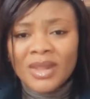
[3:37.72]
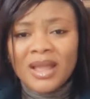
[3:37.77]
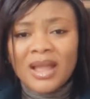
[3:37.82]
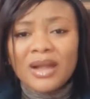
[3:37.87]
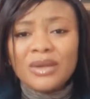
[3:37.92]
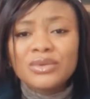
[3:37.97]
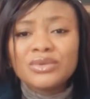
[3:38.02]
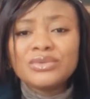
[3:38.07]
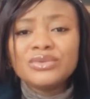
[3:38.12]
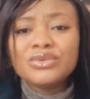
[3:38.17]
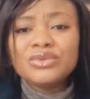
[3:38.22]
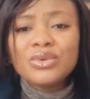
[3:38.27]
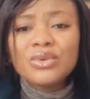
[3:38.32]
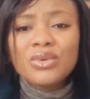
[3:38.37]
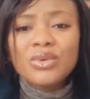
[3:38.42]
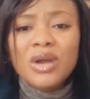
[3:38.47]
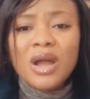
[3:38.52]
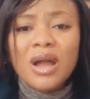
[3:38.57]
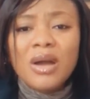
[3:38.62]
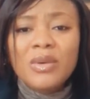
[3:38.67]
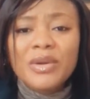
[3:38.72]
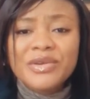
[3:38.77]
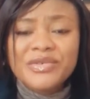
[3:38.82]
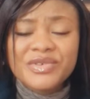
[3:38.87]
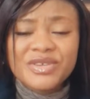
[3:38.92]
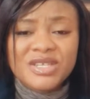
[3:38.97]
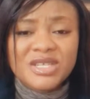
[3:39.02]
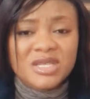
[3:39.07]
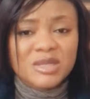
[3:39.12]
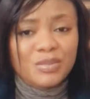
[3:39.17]
I could know how I
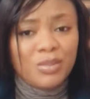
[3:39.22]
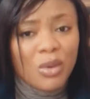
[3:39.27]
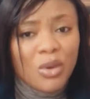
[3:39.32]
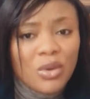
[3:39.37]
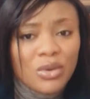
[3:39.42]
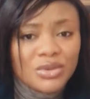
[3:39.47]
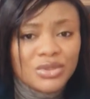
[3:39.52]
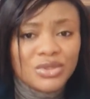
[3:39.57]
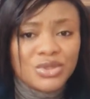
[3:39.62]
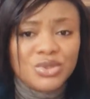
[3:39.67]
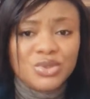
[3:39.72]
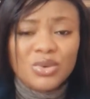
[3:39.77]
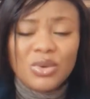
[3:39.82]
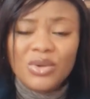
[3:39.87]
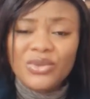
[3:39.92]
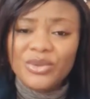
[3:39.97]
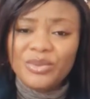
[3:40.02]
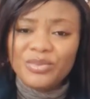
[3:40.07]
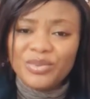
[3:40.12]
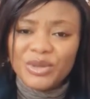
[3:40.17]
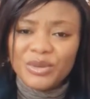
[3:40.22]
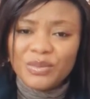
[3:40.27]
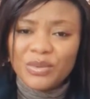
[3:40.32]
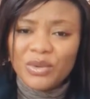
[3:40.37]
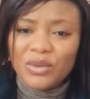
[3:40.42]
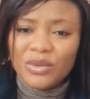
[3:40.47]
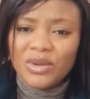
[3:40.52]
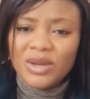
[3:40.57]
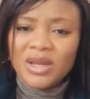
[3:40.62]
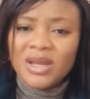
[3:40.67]
respond to other
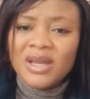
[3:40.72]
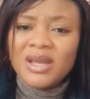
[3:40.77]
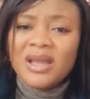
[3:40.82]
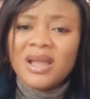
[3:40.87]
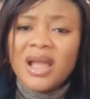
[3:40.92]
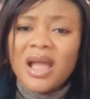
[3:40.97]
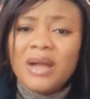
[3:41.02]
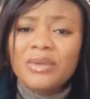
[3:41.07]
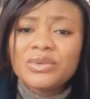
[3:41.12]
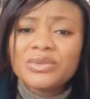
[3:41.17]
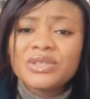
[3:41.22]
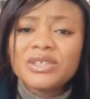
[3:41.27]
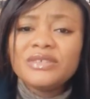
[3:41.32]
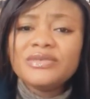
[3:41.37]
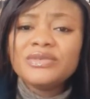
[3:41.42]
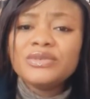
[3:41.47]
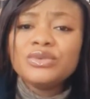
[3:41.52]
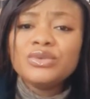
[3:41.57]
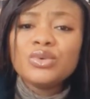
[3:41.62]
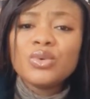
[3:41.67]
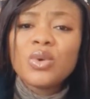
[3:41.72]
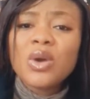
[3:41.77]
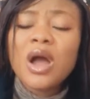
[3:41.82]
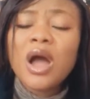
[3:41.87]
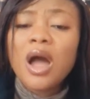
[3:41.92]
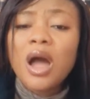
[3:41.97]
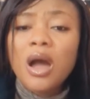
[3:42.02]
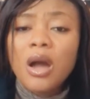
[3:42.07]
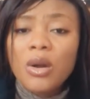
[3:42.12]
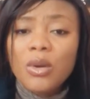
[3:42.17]
people. I could even know
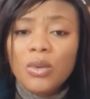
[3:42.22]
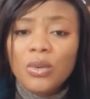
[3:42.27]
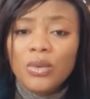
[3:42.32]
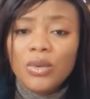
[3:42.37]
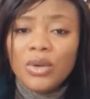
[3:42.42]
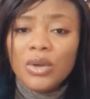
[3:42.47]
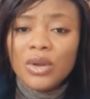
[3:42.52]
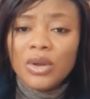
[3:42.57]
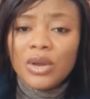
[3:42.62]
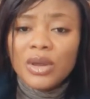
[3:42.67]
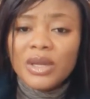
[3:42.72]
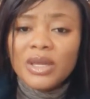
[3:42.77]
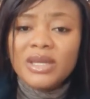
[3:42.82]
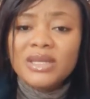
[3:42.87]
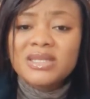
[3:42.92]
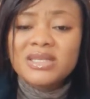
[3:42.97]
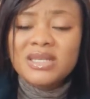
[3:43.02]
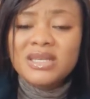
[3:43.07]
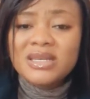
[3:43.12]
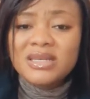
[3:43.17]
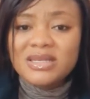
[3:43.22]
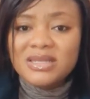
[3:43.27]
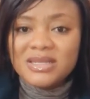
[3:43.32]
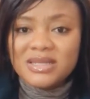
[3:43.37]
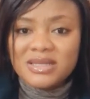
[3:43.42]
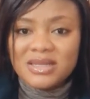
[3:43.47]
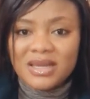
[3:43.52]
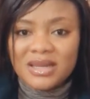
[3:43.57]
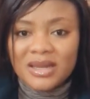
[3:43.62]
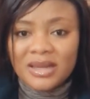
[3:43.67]
how it
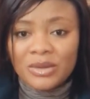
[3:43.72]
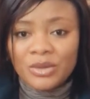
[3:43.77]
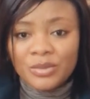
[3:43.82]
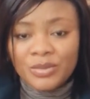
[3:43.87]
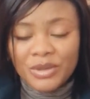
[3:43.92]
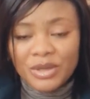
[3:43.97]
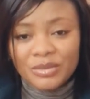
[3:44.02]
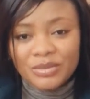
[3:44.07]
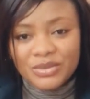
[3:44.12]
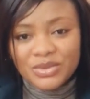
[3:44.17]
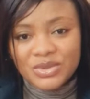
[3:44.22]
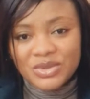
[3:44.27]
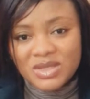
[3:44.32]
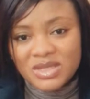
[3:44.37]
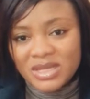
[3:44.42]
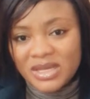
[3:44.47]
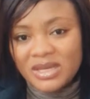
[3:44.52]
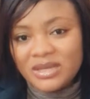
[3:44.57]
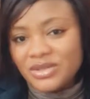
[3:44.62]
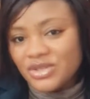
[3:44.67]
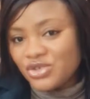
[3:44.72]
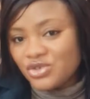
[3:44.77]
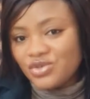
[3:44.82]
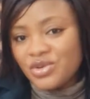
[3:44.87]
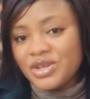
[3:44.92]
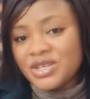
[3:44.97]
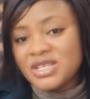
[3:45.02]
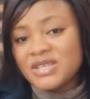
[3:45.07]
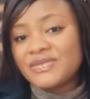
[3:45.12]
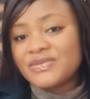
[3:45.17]
is that I could be able to take a
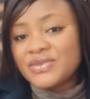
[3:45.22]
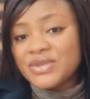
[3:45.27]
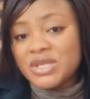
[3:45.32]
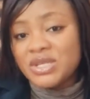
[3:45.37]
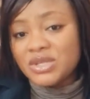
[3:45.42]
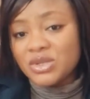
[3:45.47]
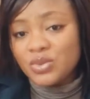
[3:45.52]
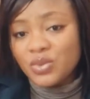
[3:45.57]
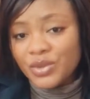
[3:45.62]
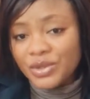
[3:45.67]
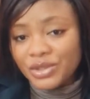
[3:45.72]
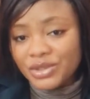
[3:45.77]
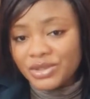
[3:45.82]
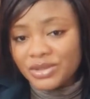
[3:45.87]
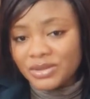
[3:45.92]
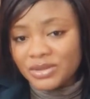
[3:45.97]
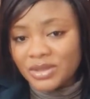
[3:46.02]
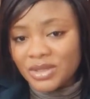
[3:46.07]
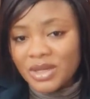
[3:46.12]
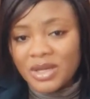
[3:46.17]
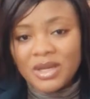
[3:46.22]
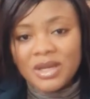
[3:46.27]
stressful situation.